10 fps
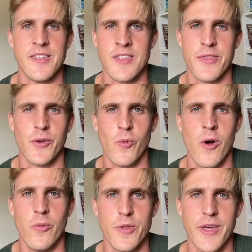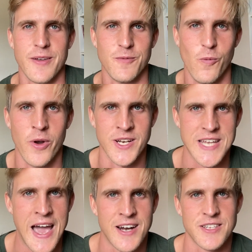There's nothing wrong with like wanting
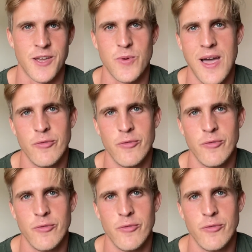to act like we